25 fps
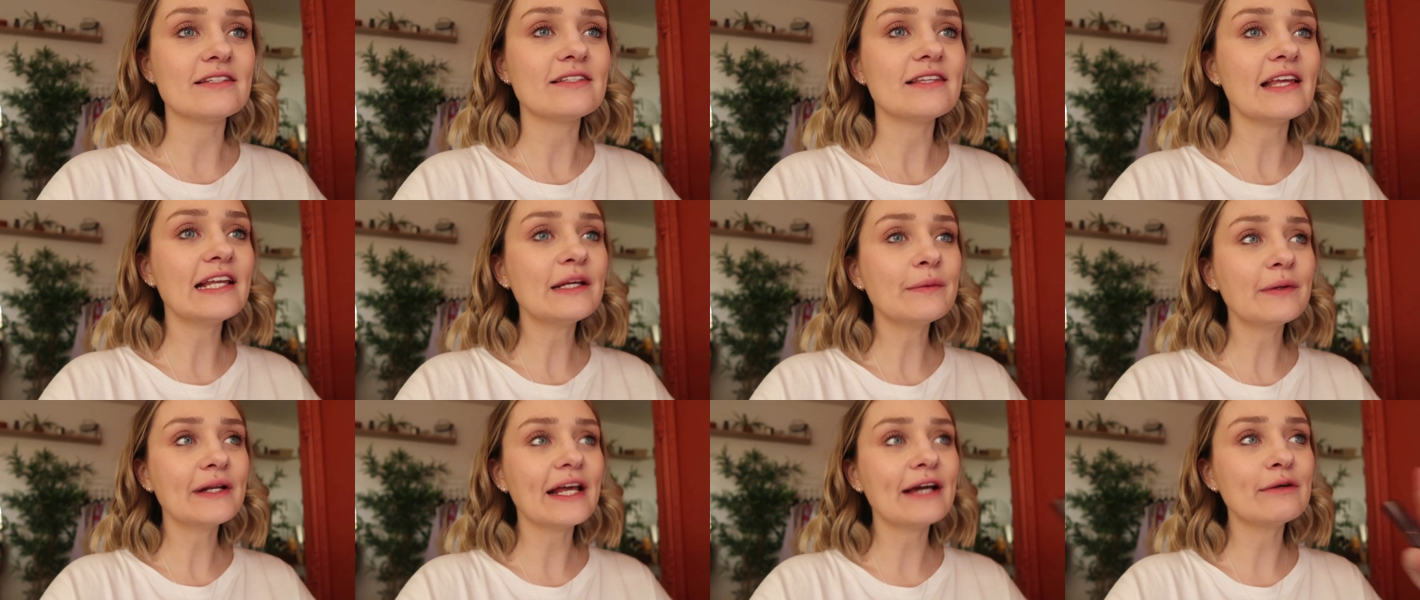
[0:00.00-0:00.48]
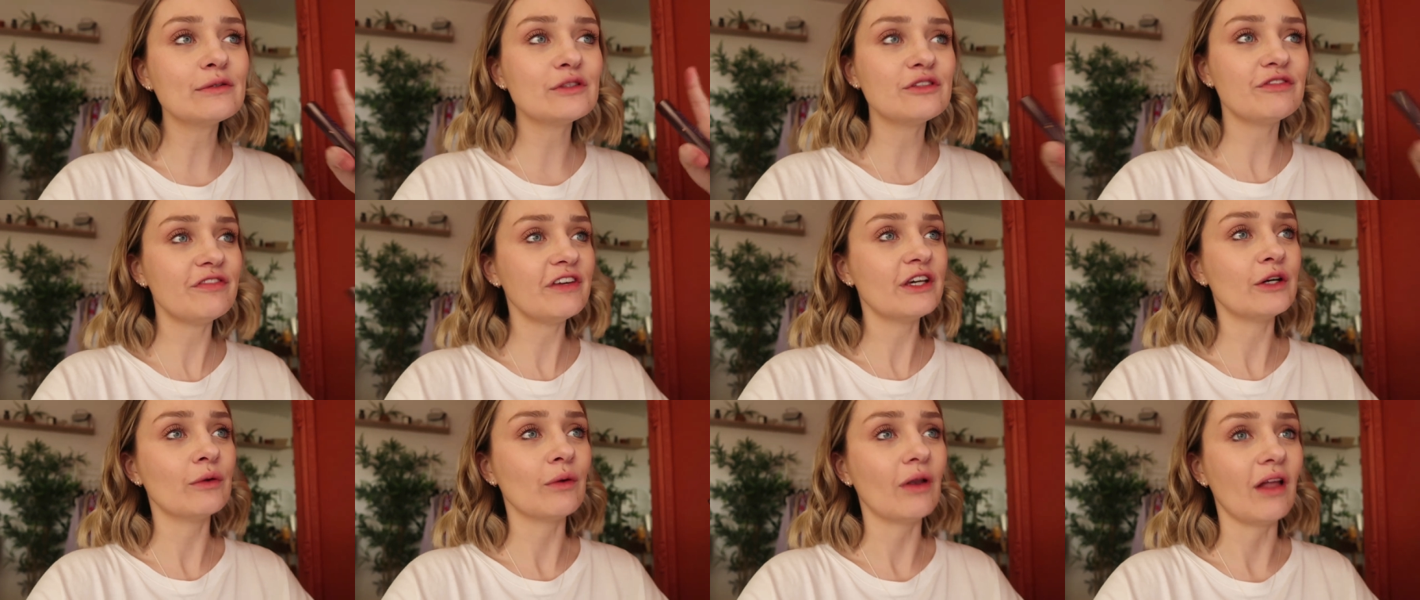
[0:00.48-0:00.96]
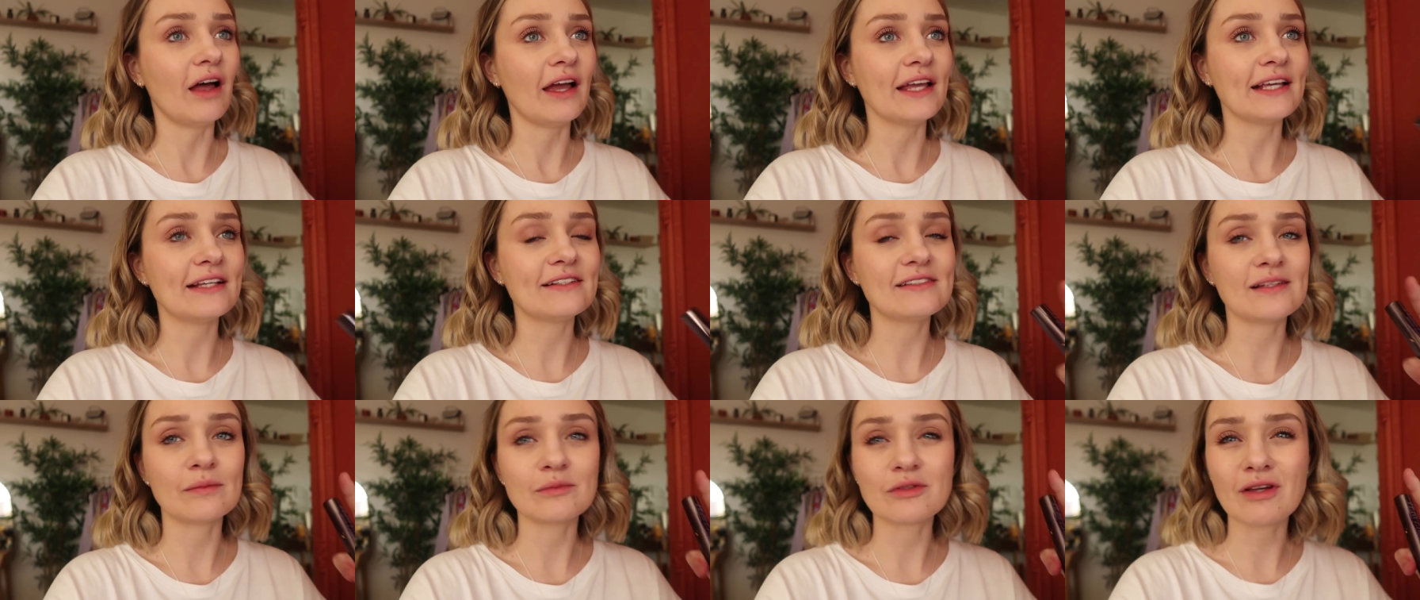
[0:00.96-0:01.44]
Does anyone else feel
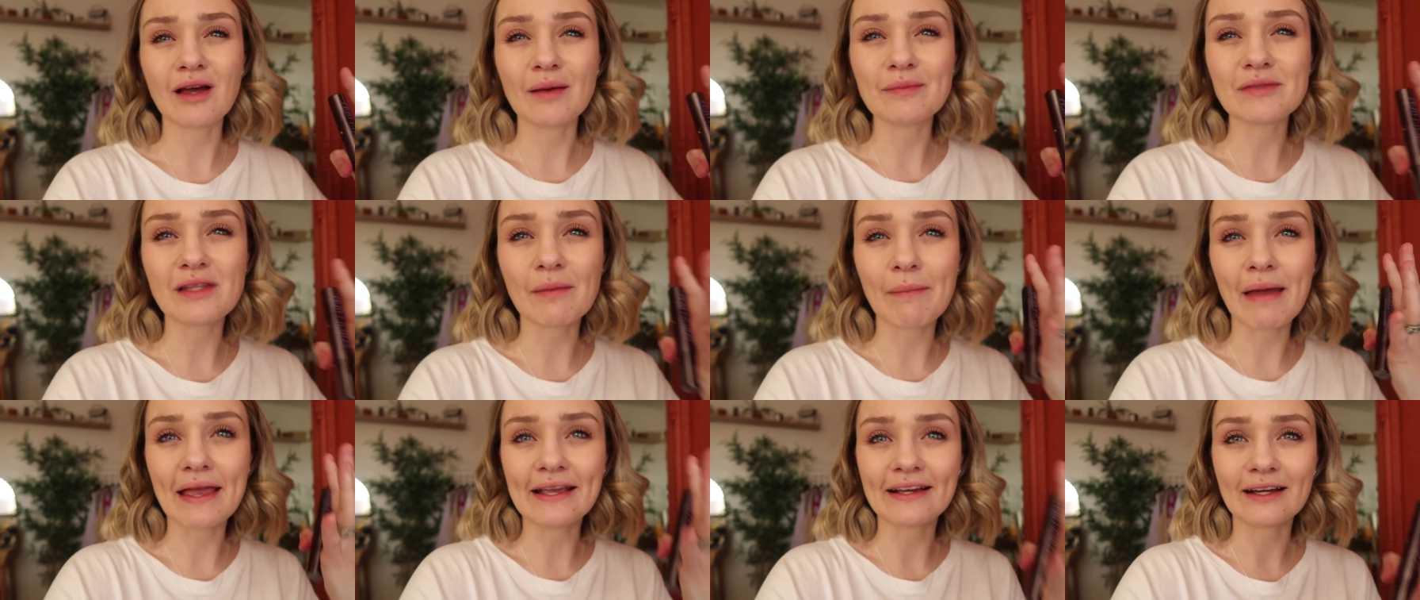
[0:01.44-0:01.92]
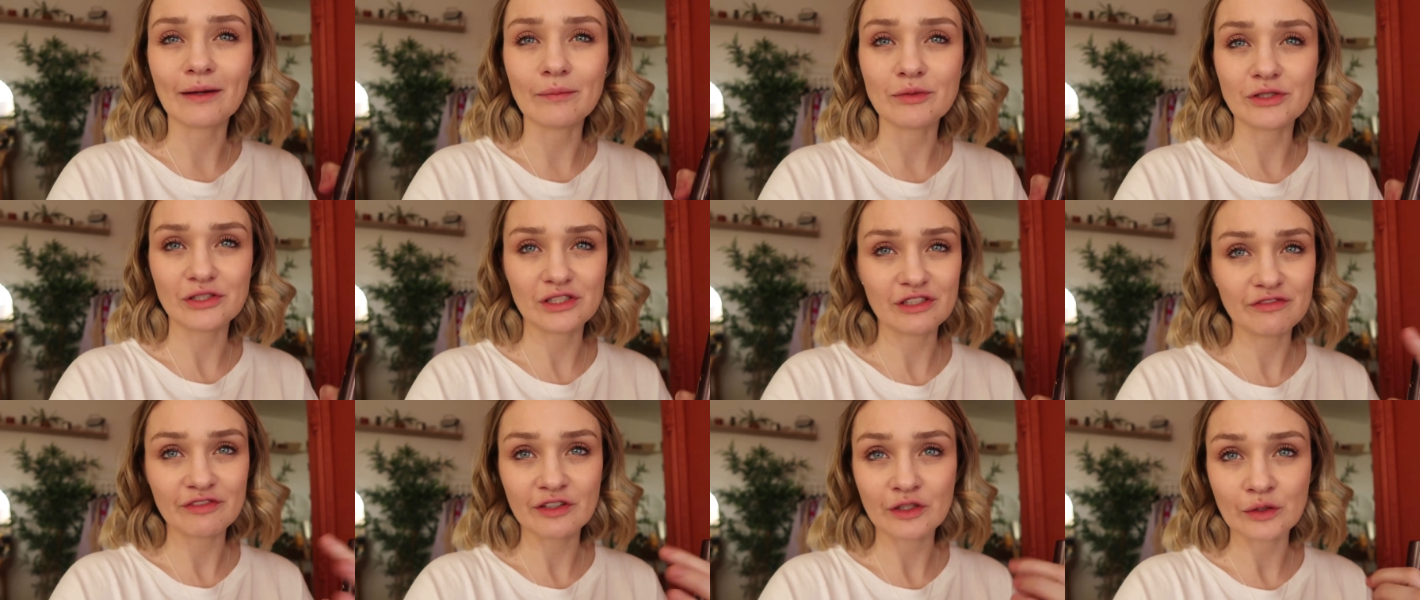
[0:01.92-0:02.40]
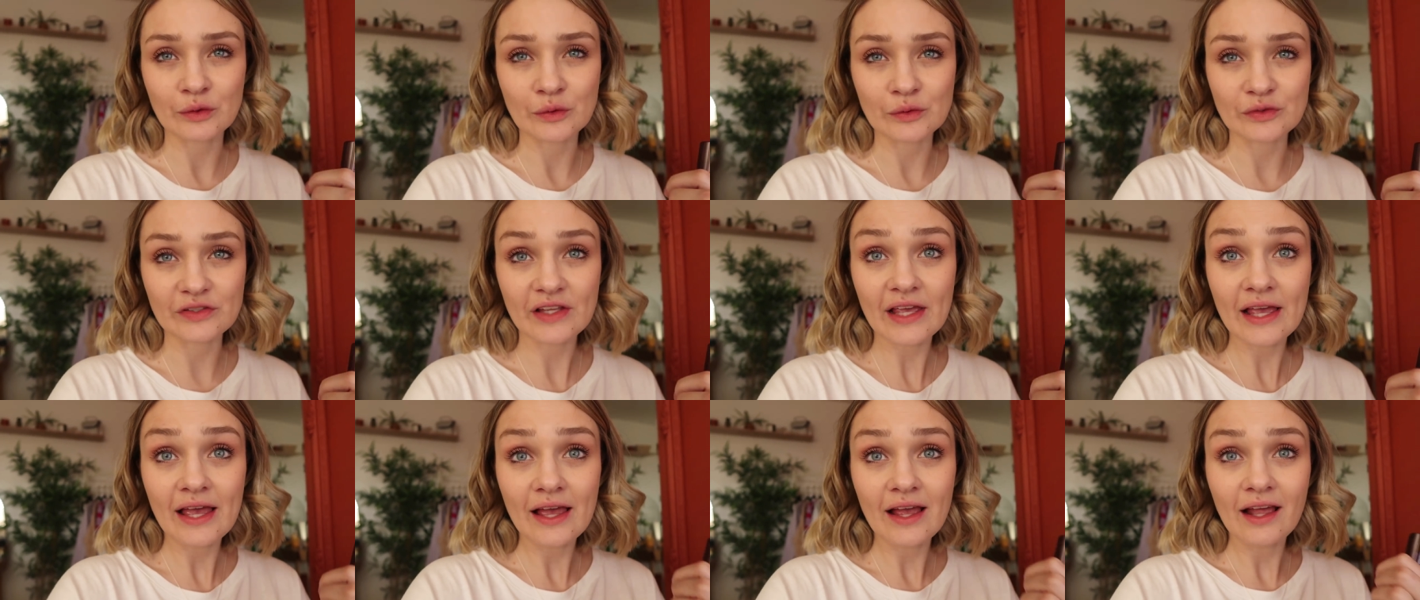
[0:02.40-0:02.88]
like sometimes the makeup just
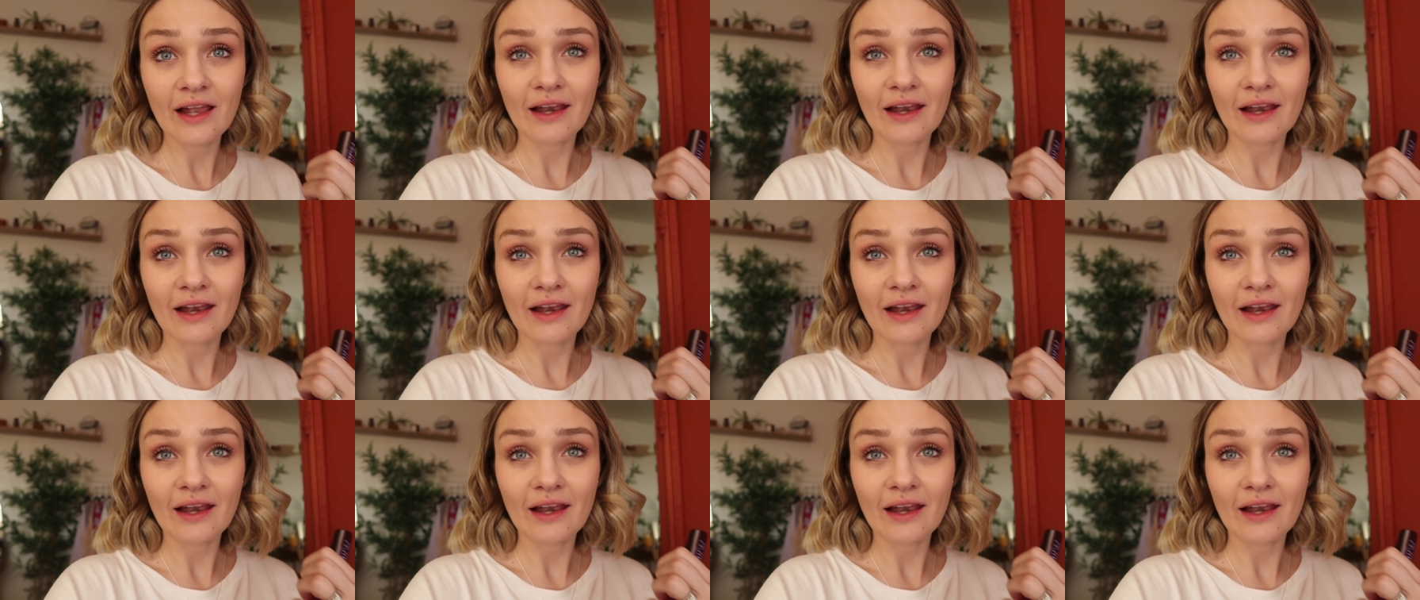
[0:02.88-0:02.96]
feels